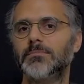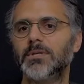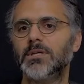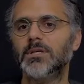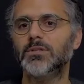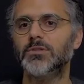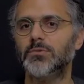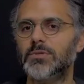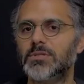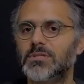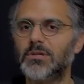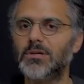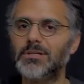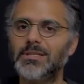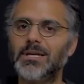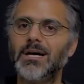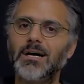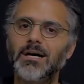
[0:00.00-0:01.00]
So we start
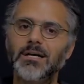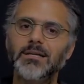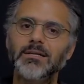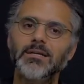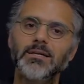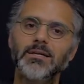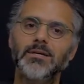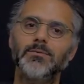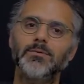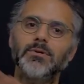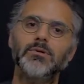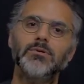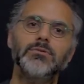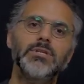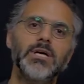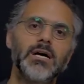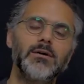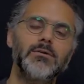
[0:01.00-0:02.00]
high and we go
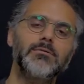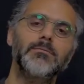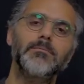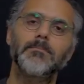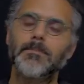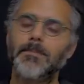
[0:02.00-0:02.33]
down.